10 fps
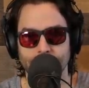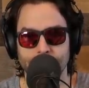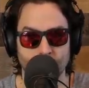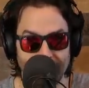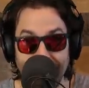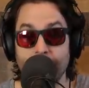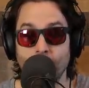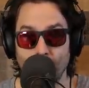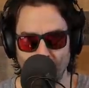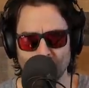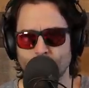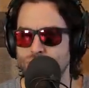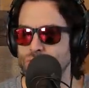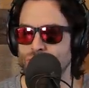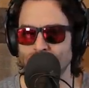So now, also,
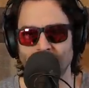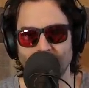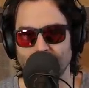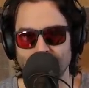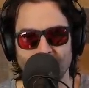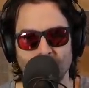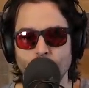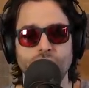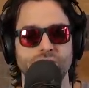dude, you